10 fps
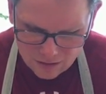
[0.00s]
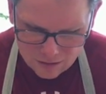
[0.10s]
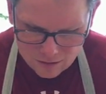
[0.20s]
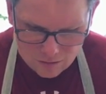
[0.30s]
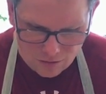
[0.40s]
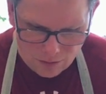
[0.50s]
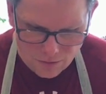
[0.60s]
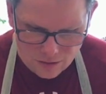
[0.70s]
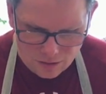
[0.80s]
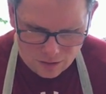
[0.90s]
So I'm
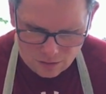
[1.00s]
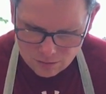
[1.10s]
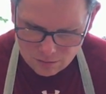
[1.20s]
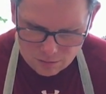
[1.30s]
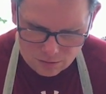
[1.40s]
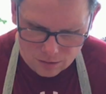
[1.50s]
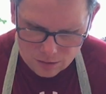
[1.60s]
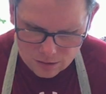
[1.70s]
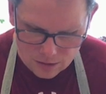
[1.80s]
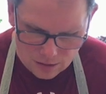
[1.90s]
just going to use a
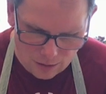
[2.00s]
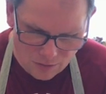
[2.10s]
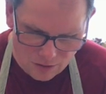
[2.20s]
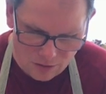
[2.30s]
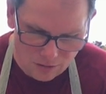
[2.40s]
cup and then